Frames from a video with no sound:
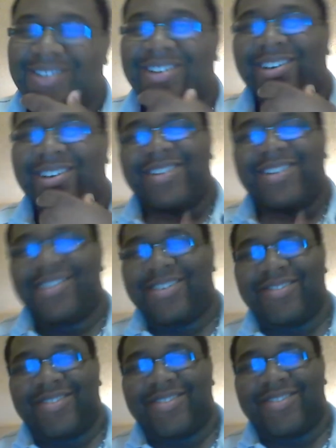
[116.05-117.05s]
you know it's
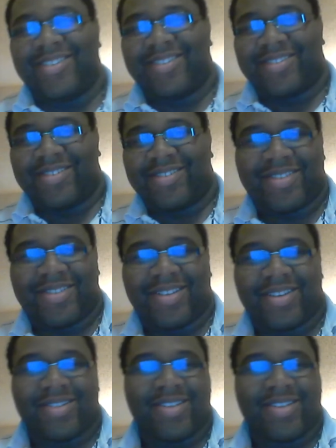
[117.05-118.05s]
good to see that that
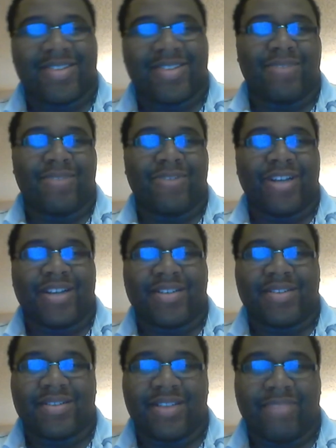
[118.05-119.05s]
someone has that much
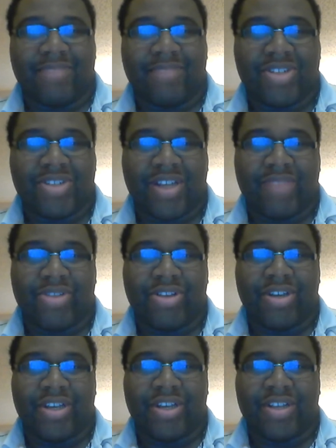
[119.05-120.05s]
time on their hands to
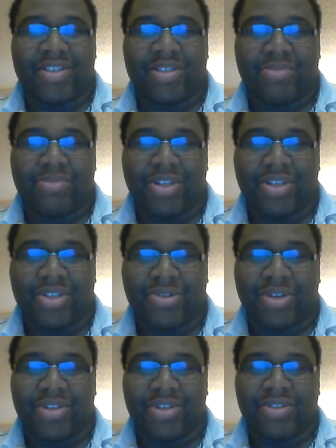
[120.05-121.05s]
put into it.
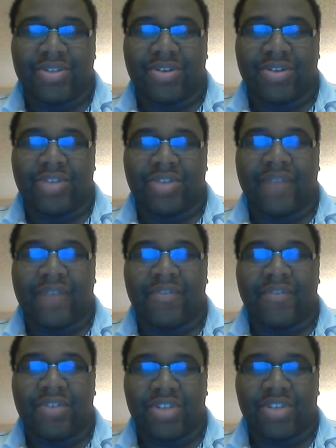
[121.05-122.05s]
So definitely check it
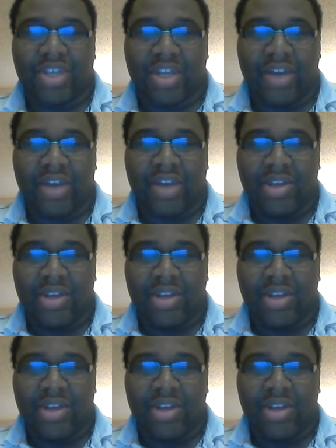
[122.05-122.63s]
out. So